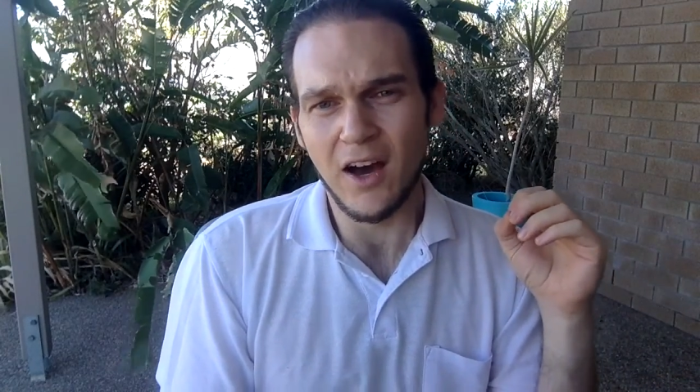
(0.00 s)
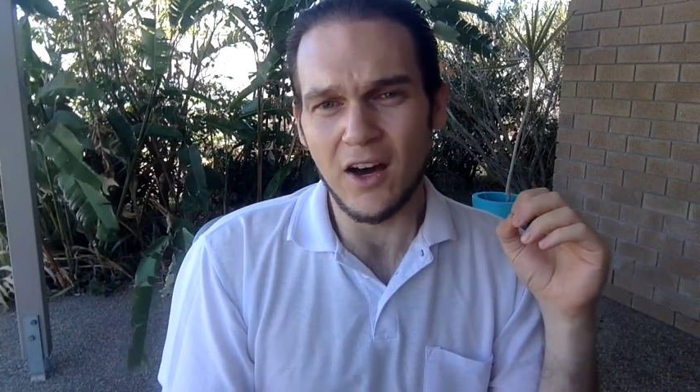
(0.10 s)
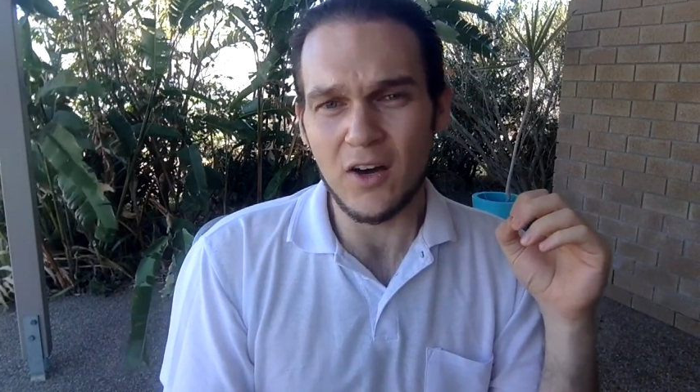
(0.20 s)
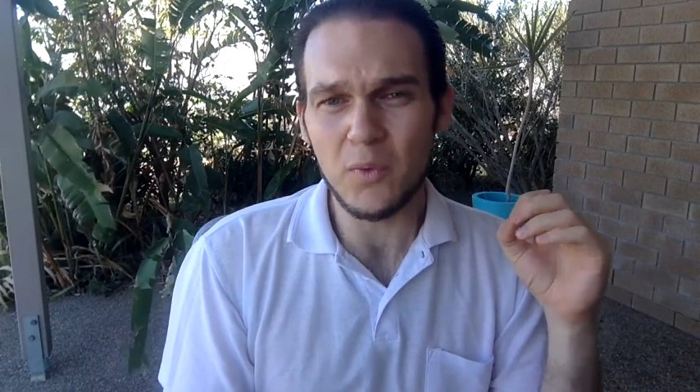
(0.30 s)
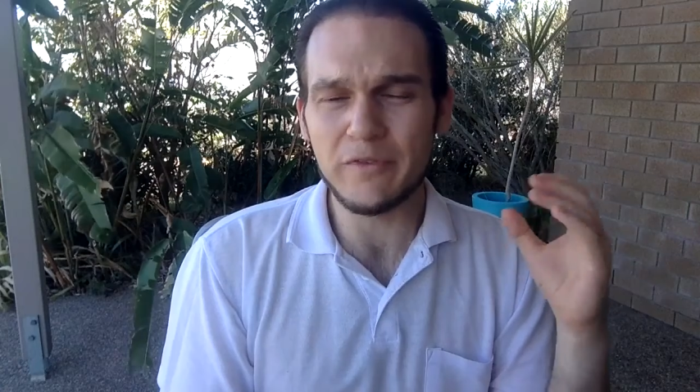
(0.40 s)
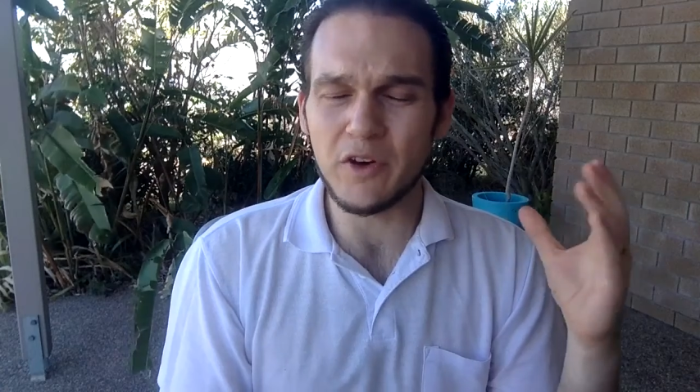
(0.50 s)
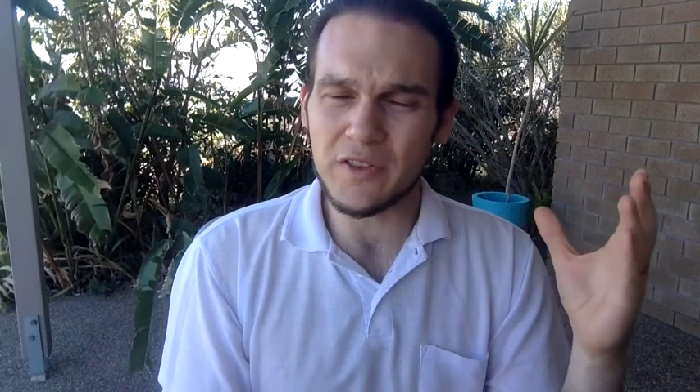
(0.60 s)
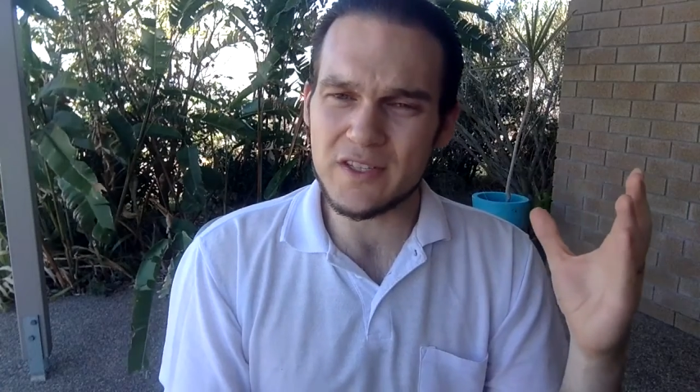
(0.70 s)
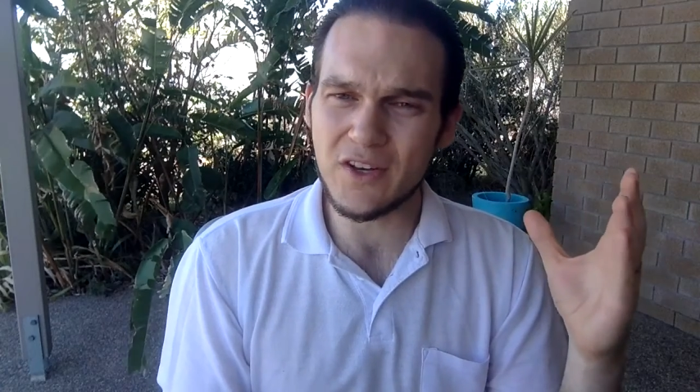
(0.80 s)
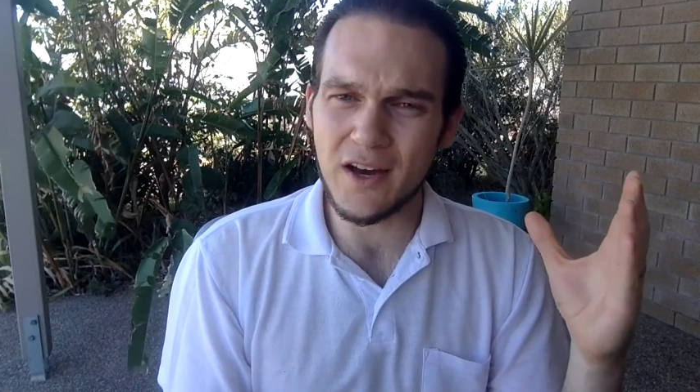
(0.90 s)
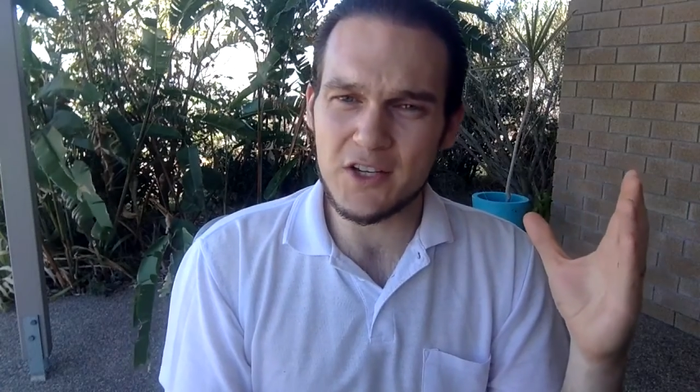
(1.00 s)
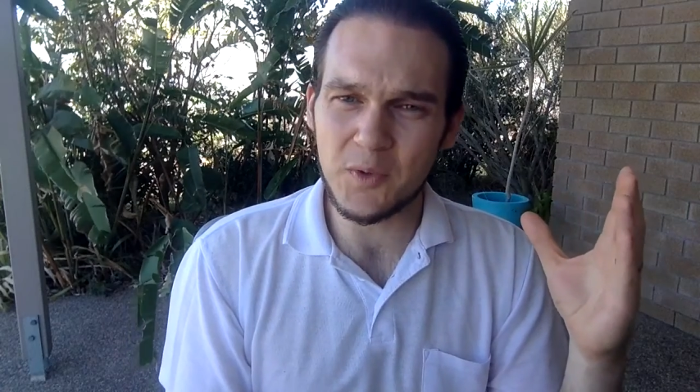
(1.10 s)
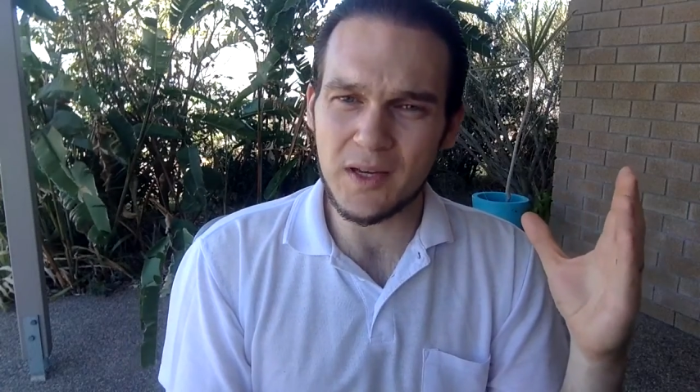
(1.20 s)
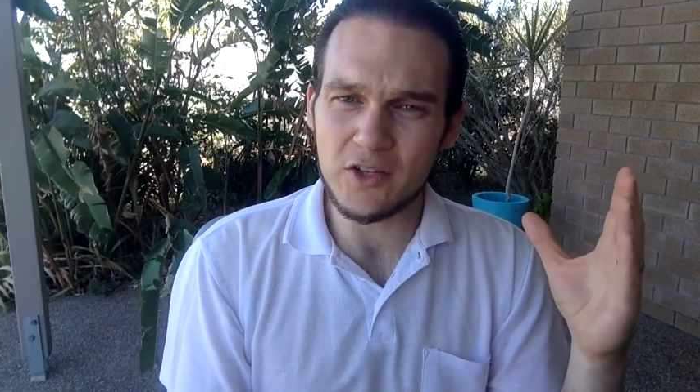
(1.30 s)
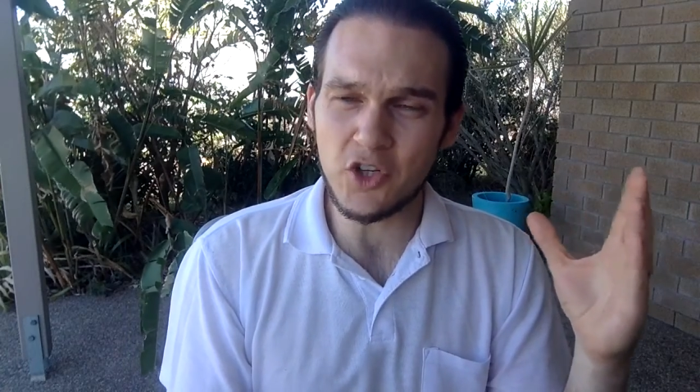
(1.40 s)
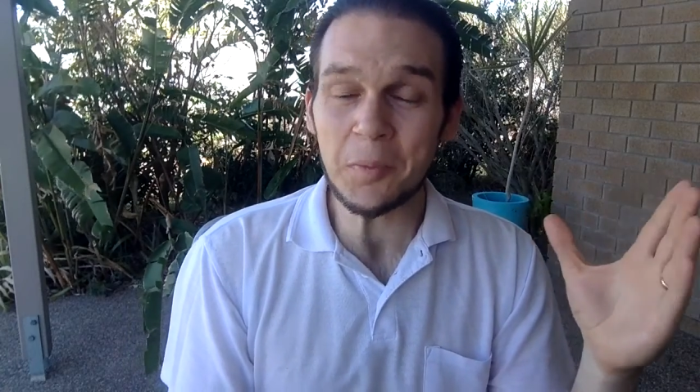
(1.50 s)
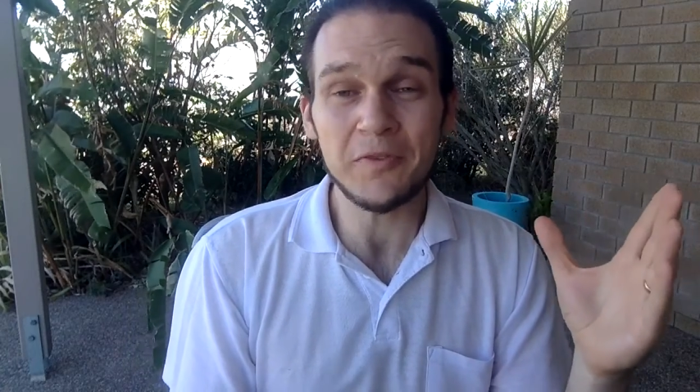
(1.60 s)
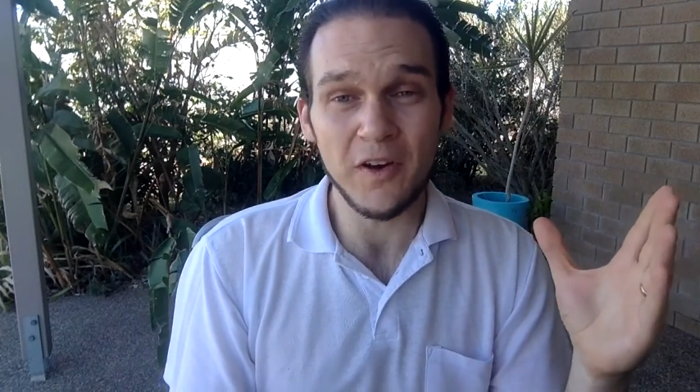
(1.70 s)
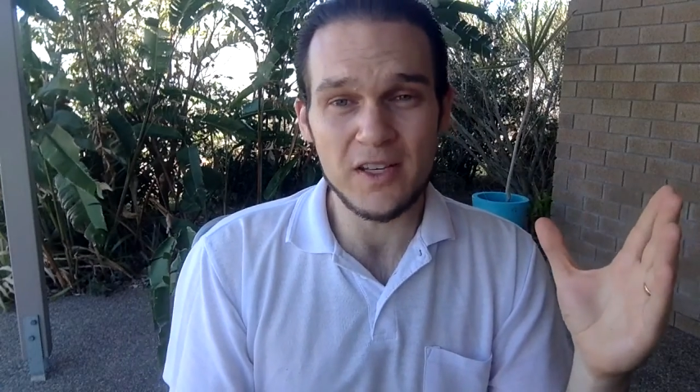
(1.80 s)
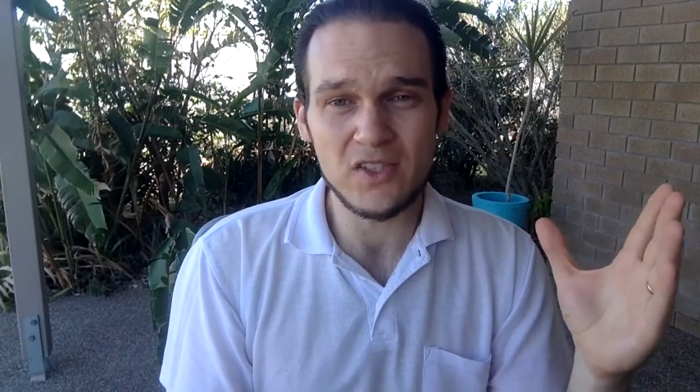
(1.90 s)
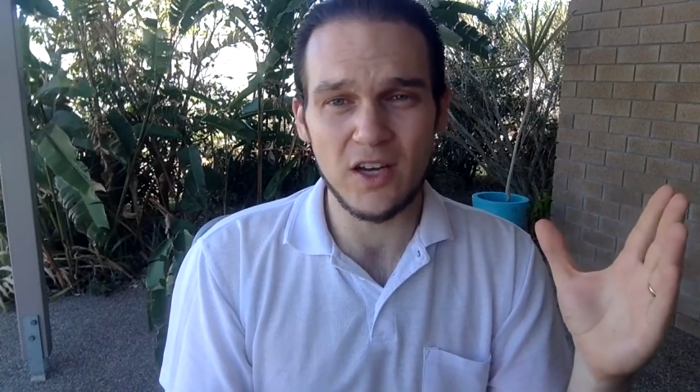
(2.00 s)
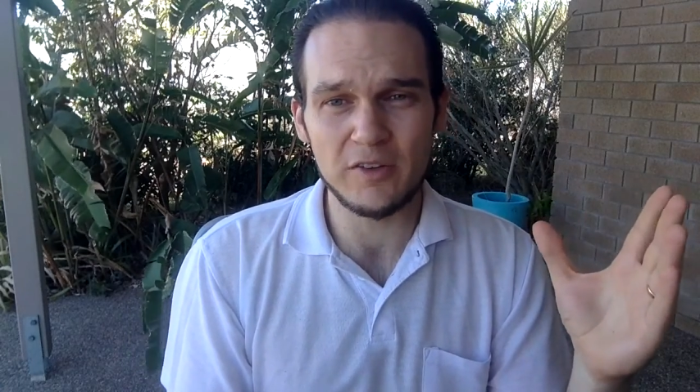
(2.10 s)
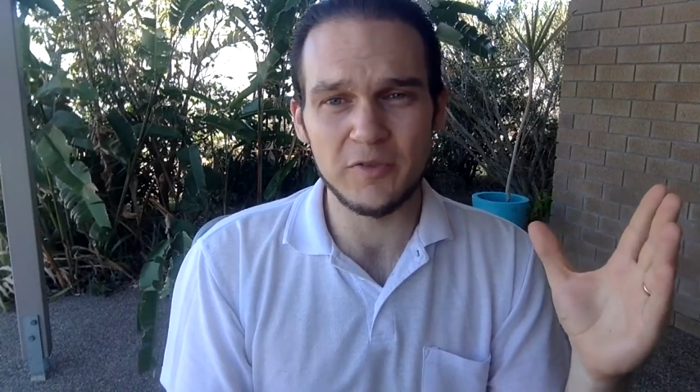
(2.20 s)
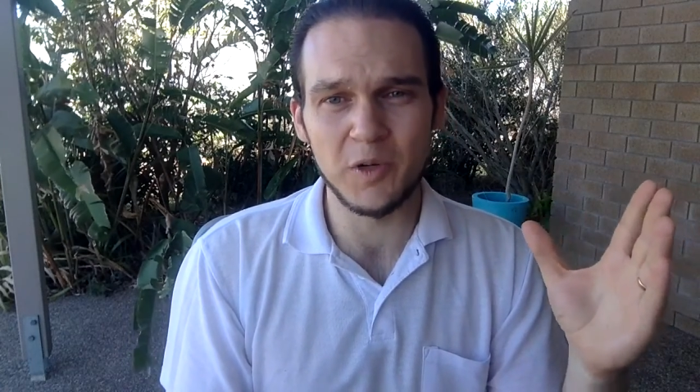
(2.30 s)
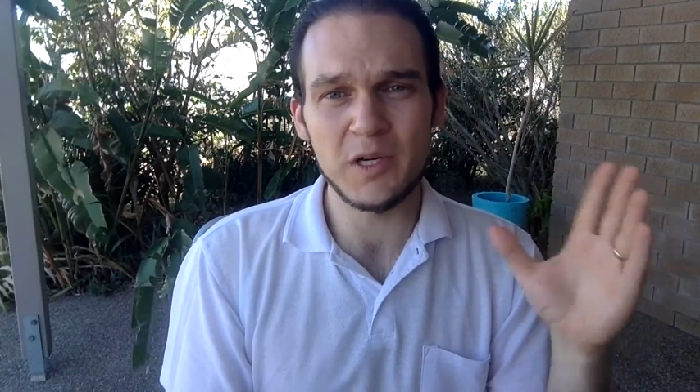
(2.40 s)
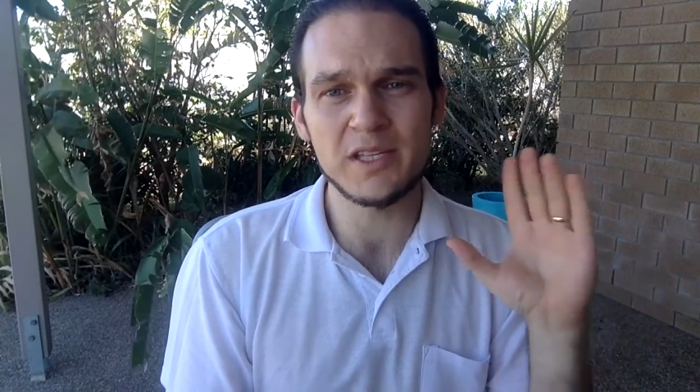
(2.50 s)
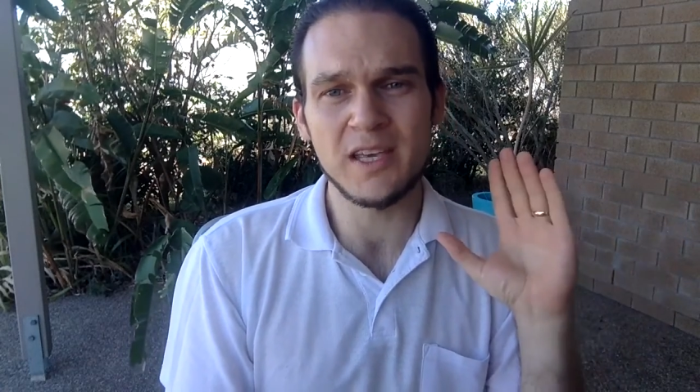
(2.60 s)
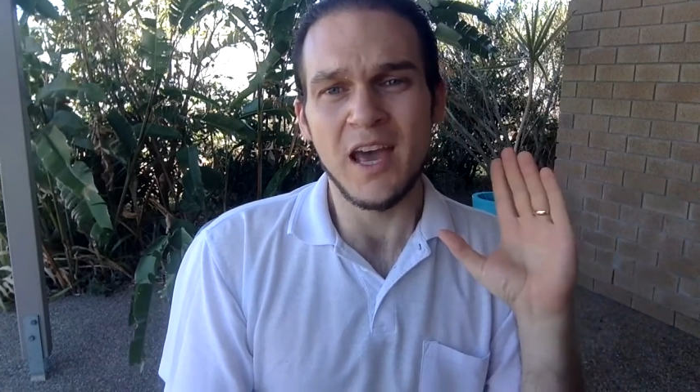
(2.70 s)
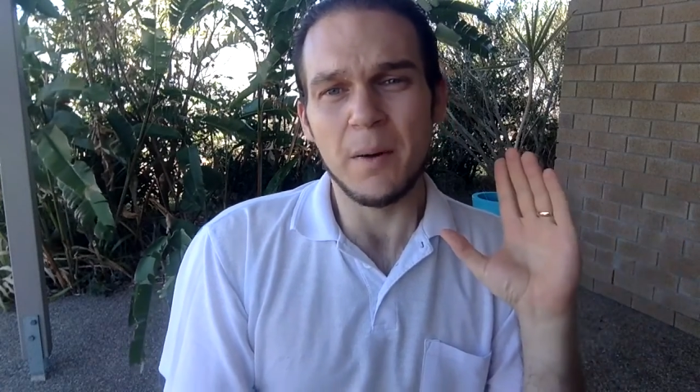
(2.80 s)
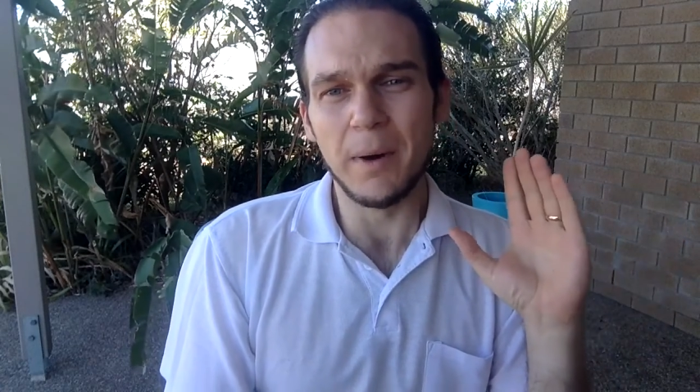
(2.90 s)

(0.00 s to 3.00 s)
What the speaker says: oh, we've got this guy doing a Shopify site for us,